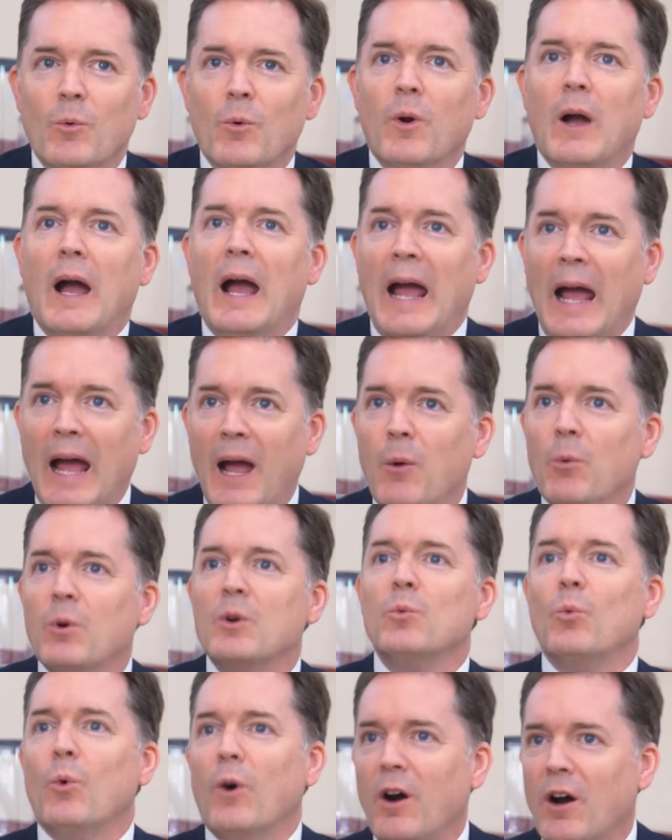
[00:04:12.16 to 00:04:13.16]
how
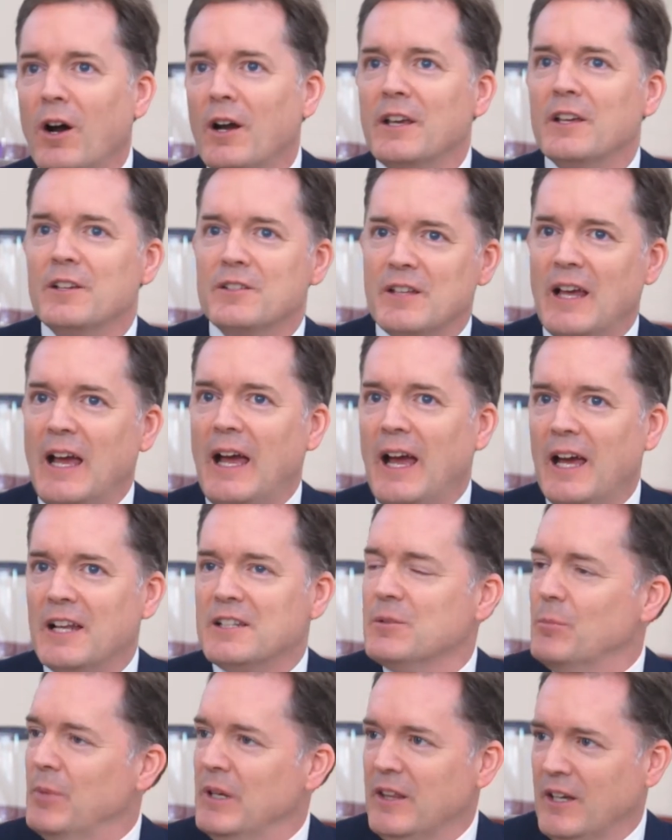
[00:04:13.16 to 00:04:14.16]
and why has that had
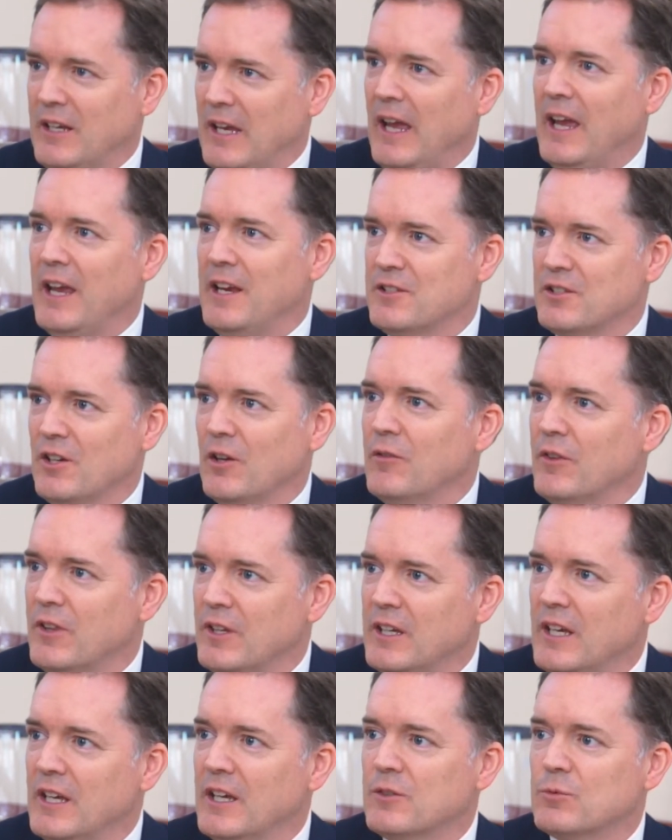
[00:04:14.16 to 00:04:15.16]
to be the case over the
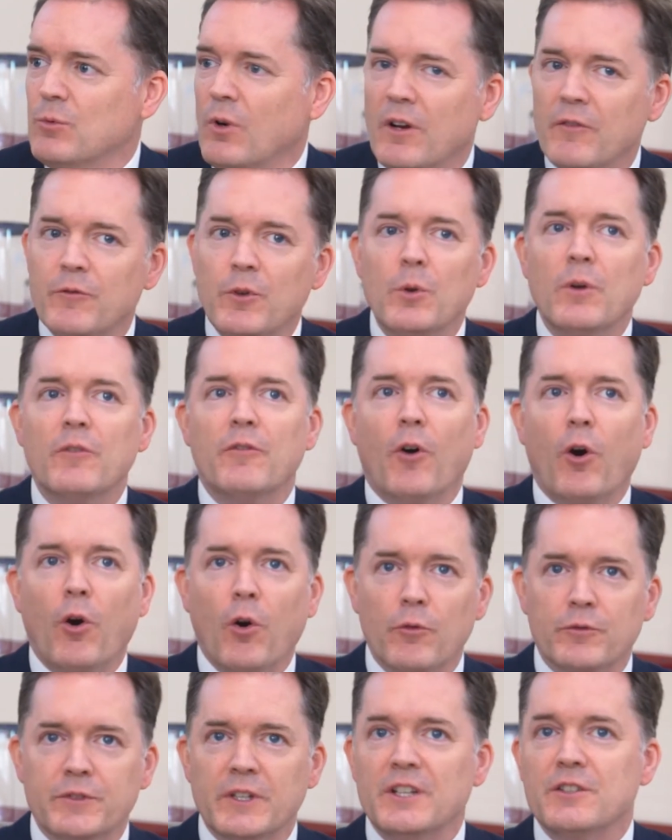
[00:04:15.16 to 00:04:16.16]
years? Why have you
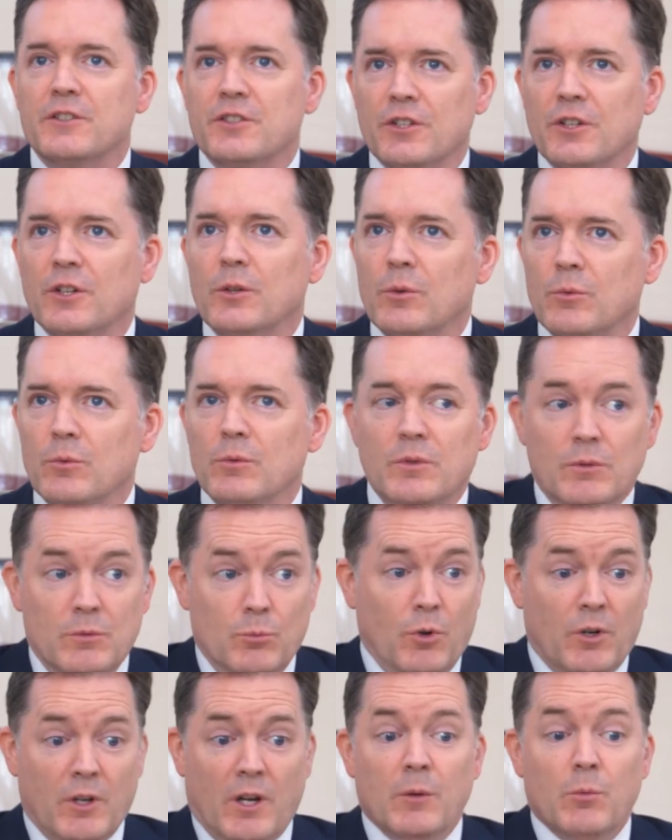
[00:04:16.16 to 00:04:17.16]
evolved into
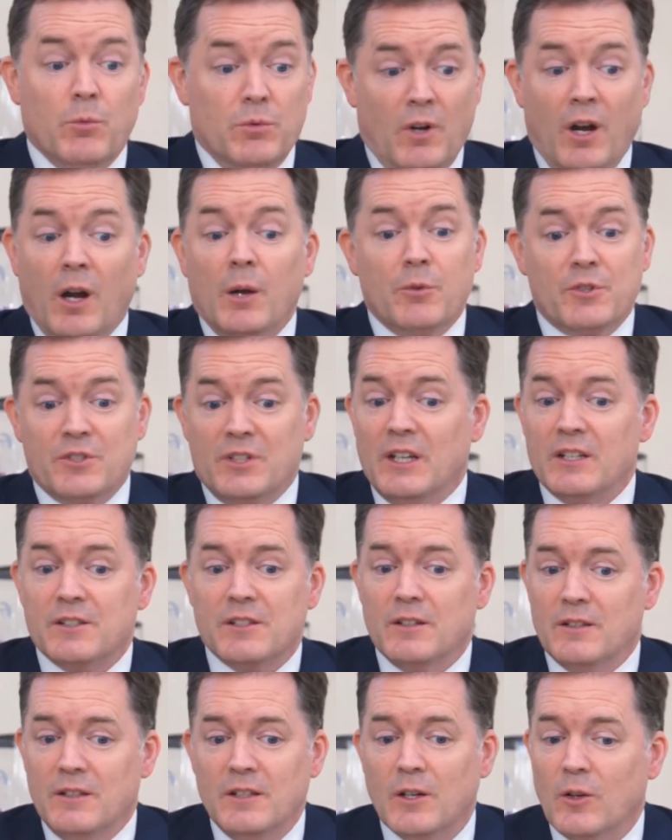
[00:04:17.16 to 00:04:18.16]
what I would see as
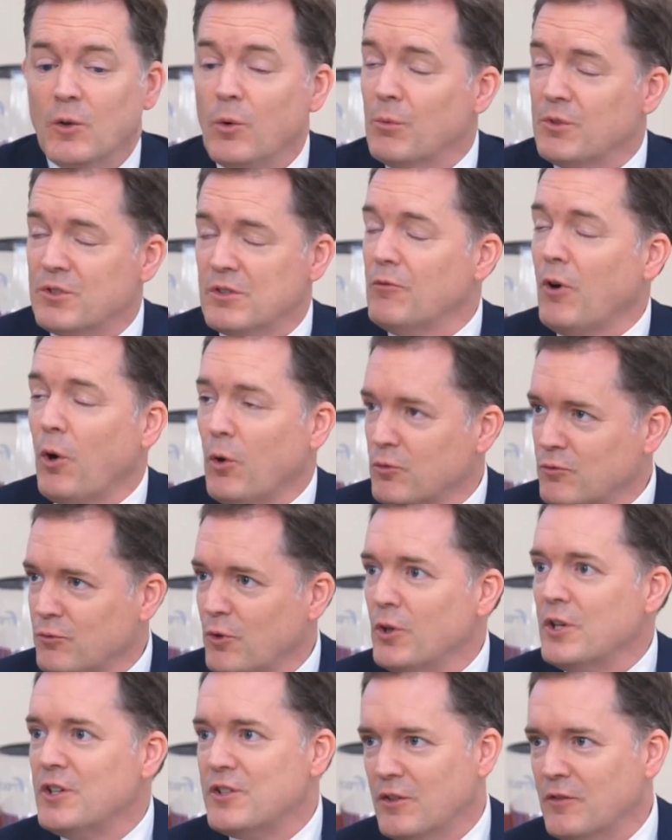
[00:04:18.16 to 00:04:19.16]
almost the Rolls
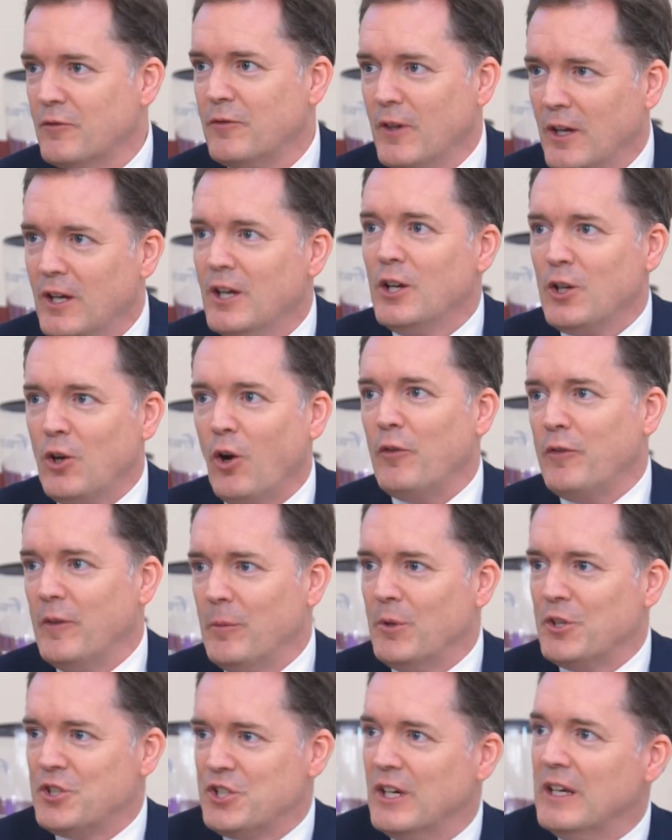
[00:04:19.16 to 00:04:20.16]
Royce of coffee
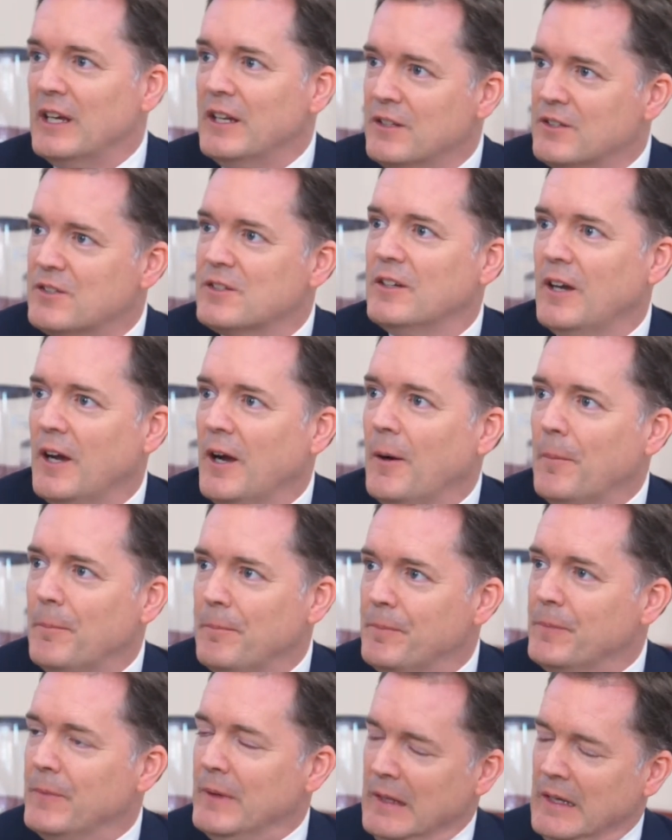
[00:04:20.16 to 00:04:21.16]
machines?
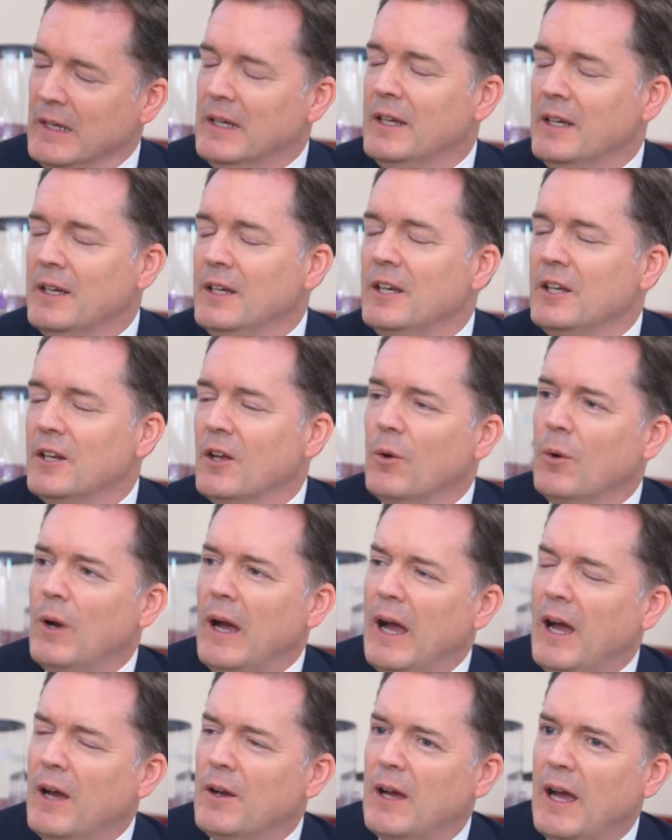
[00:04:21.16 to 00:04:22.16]
How
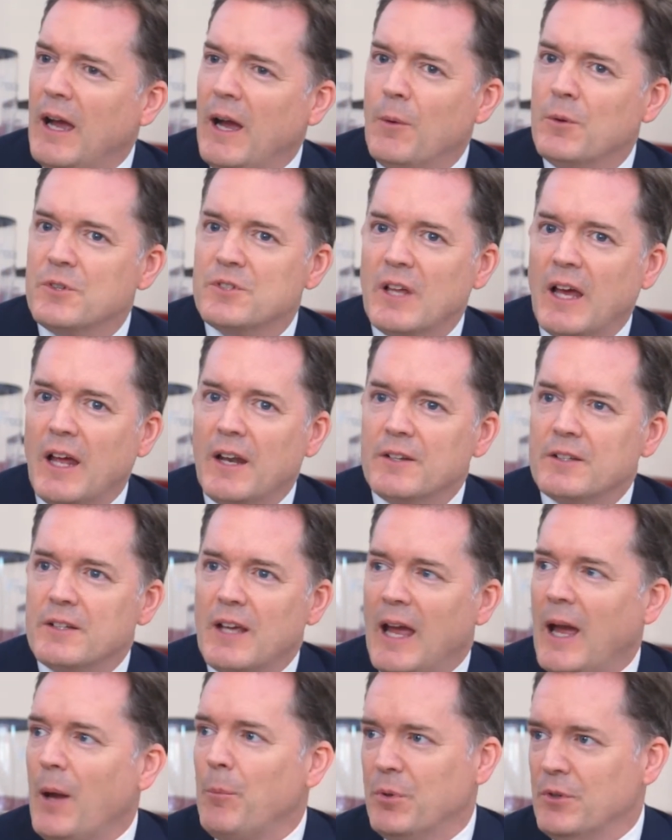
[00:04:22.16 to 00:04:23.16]
has that
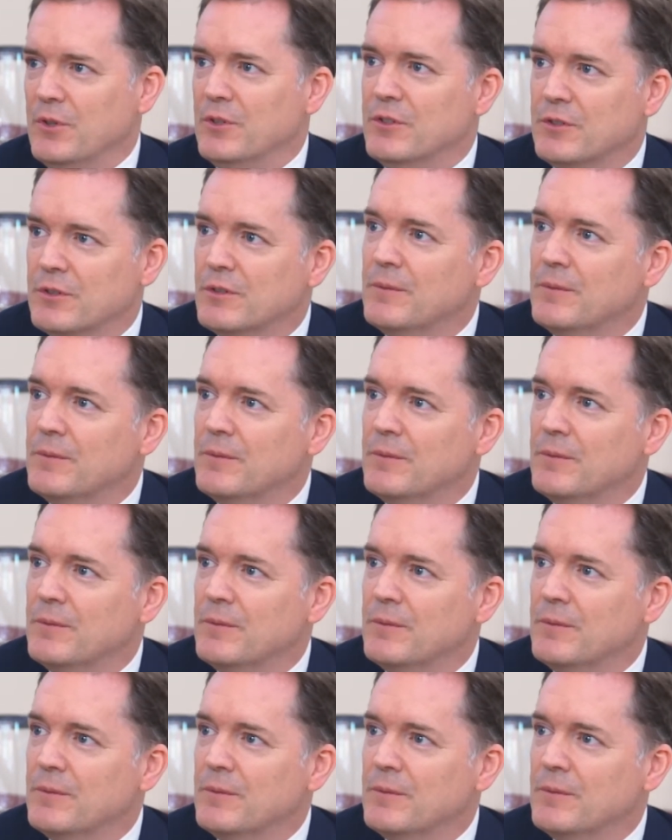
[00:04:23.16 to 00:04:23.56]
happened?